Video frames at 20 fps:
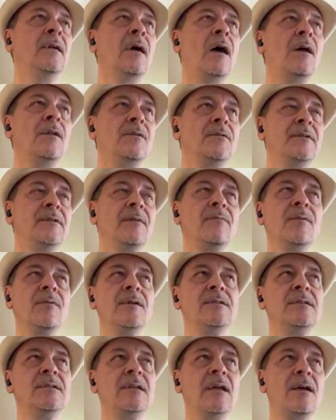Others have
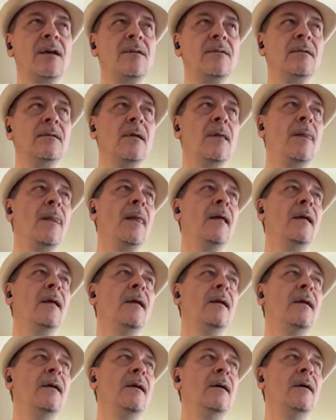reached out,
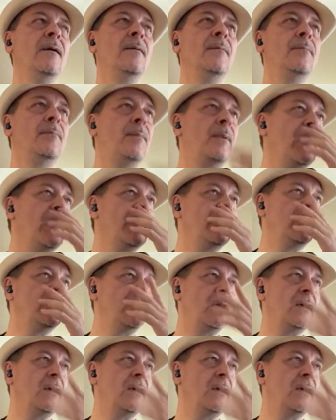but